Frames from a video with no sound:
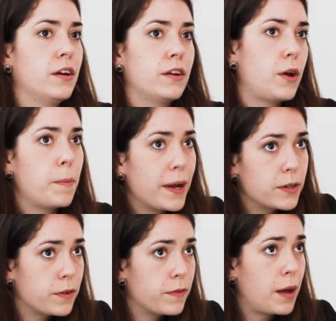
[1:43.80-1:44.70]
a
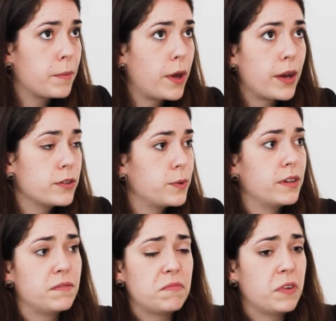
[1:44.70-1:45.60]
picture of them going to a
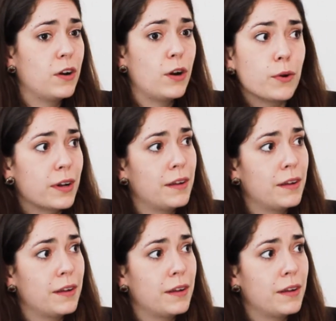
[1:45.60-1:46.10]
local